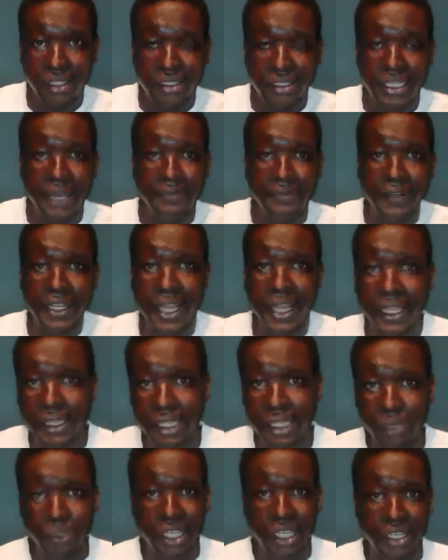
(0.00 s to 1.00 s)

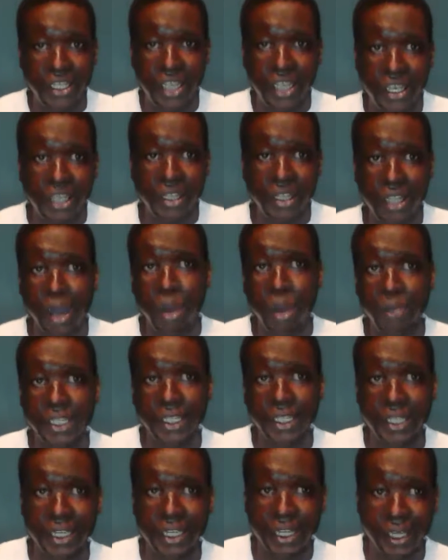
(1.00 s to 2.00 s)
Definitely. We could hear you loud
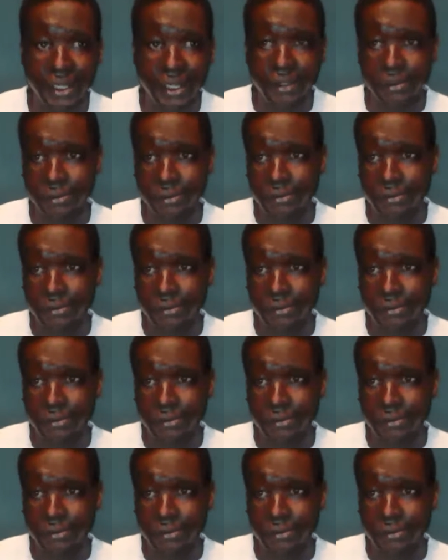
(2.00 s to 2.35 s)
and clear.